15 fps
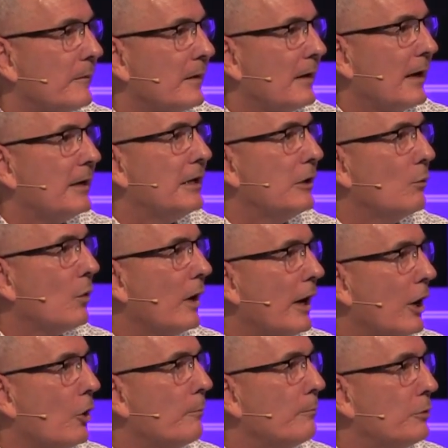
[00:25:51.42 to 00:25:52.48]
and He will
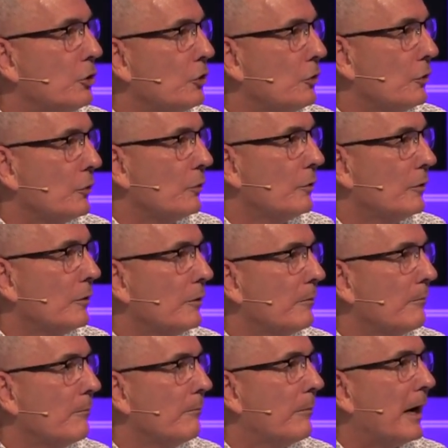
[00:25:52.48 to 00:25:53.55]
help you
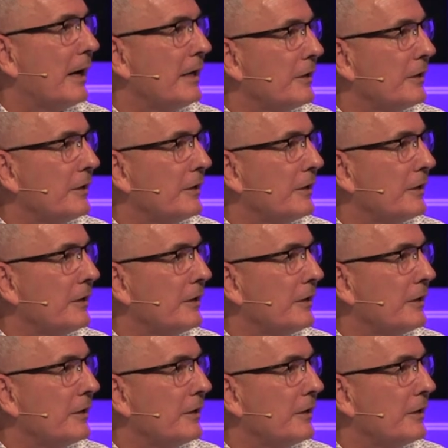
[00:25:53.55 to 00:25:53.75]
by